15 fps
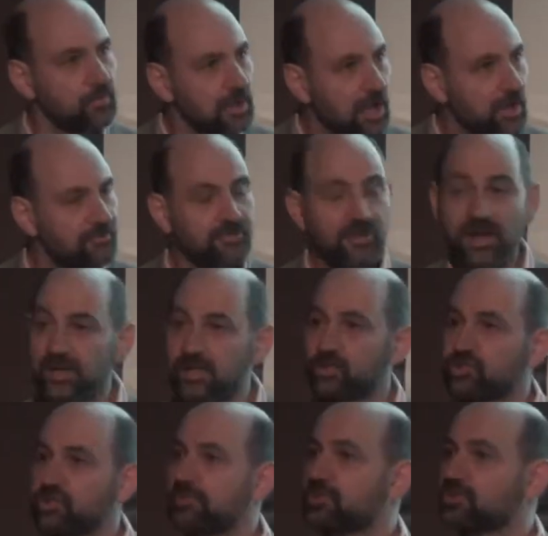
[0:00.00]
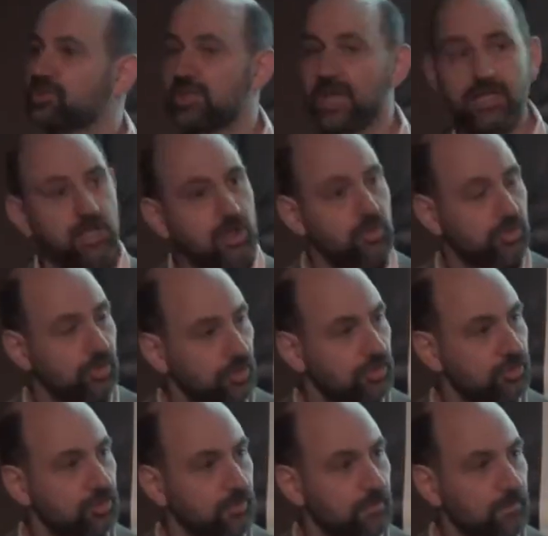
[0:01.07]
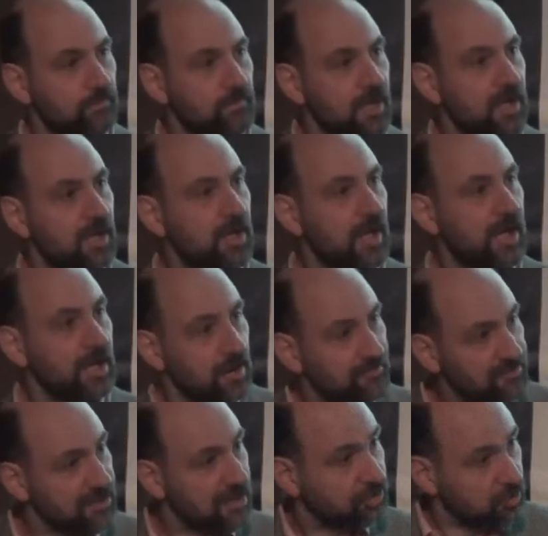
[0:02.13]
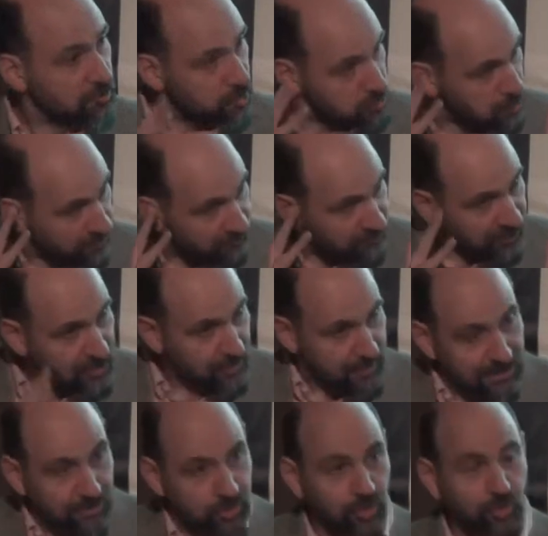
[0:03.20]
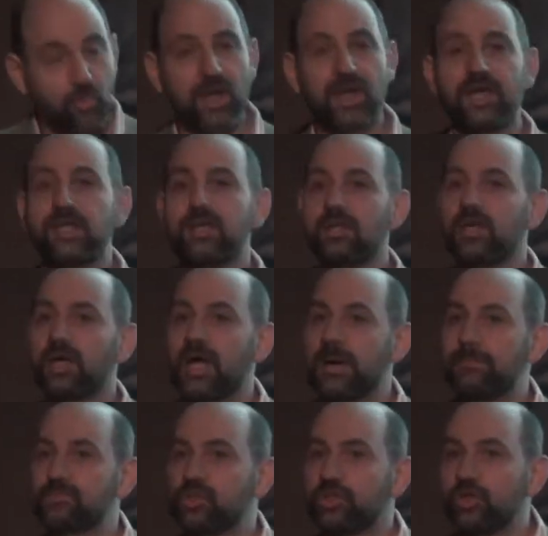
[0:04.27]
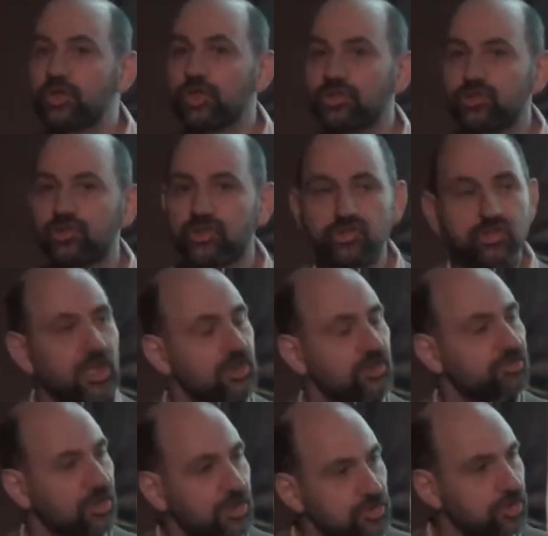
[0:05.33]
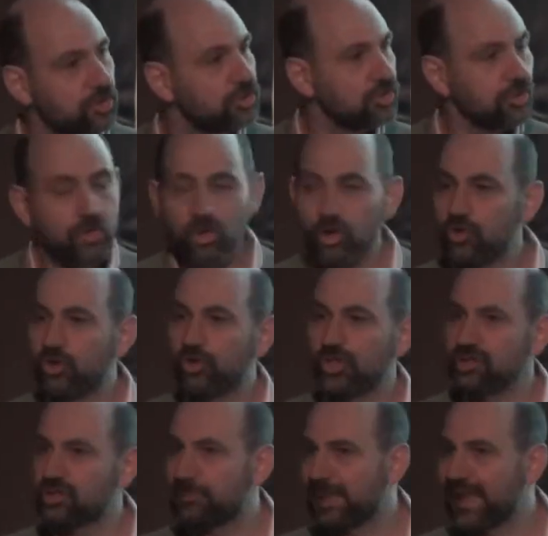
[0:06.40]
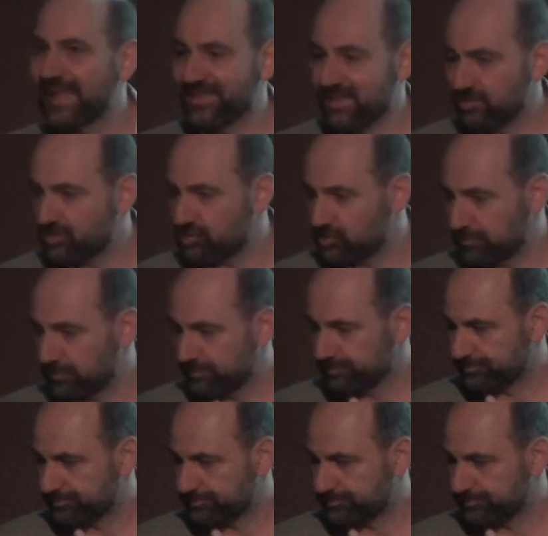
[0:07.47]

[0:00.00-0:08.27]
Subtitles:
life for our customers and our users? And I think that's a much more fundamental way to look at success than just according to planners.